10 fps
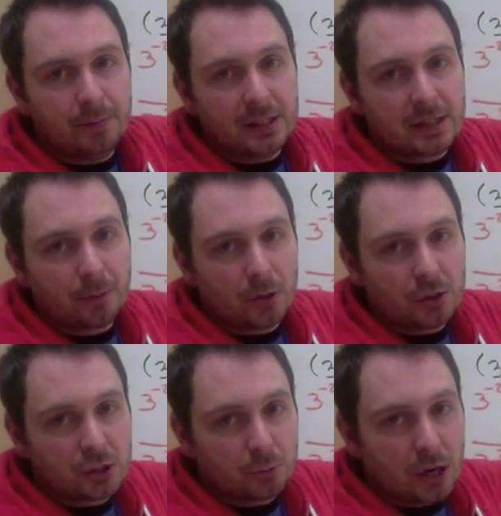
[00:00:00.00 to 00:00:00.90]
means I'm going
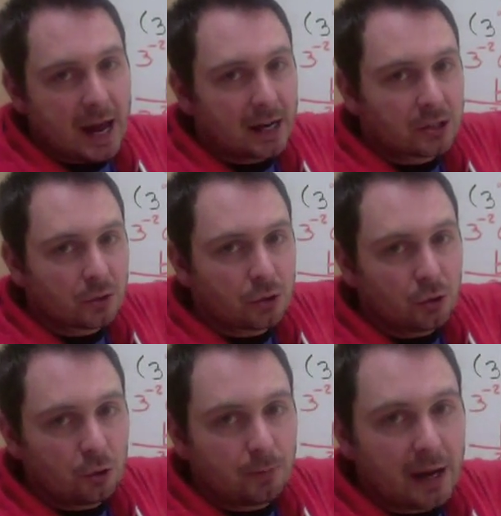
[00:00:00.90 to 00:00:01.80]
to subtract, so
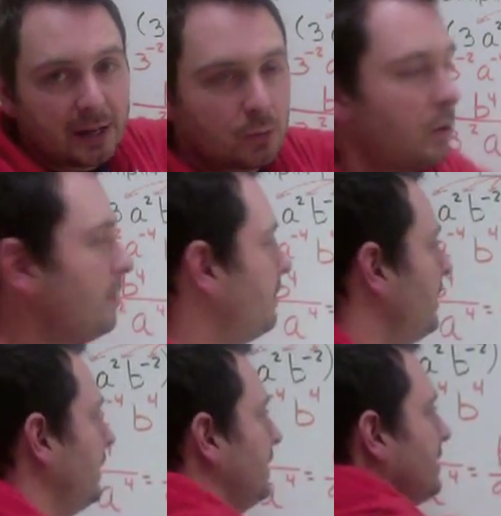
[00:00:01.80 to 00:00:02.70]
2 minus
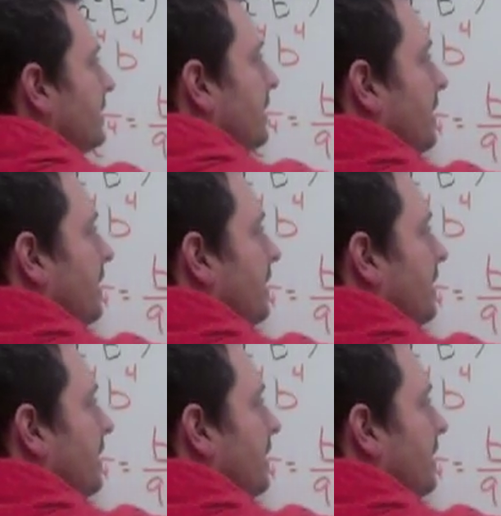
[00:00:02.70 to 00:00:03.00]
1b is